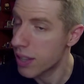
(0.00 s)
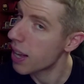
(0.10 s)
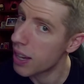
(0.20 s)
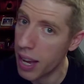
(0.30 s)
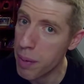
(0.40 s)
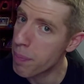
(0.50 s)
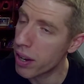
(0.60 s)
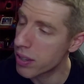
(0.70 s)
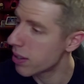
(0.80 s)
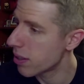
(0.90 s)
that like
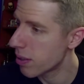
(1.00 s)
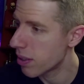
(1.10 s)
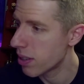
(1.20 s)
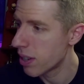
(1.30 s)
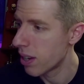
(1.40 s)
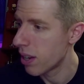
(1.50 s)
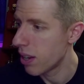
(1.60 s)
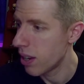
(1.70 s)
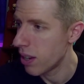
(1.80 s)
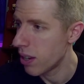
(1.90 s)
button.
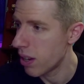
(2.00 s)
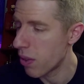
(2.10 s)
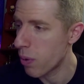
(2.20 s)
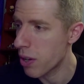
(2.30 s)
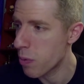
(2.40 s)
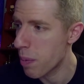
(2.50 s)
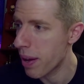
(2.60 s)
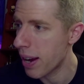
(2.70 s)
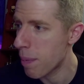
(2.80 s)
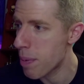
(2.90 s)
Otherwise, we
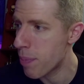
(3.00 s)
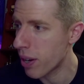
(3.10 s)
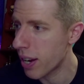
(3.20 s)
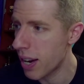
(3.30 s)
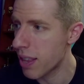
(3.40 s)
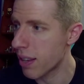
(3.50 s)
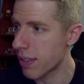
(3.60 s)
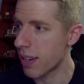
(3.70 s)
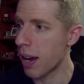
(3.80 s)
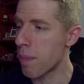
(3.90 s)
may not be booking anything
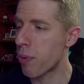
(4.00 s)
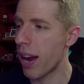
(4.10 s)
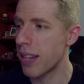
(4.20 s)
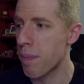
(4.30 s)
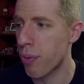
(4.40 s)
tonight. Brandon